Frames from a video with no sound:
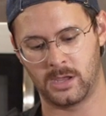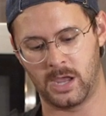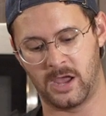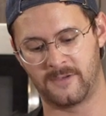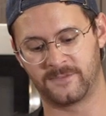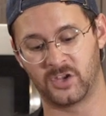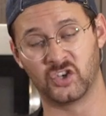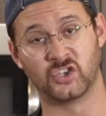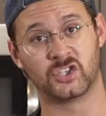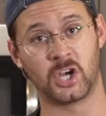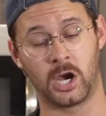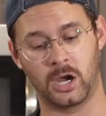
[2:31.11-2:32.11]
of
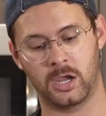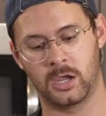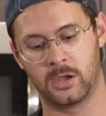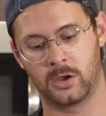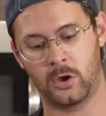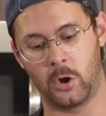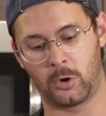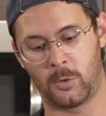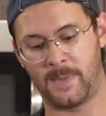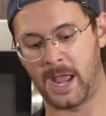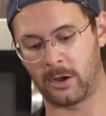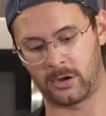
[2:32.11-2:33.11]
dark cocoa
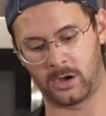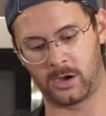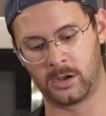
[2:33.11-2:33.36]
powder.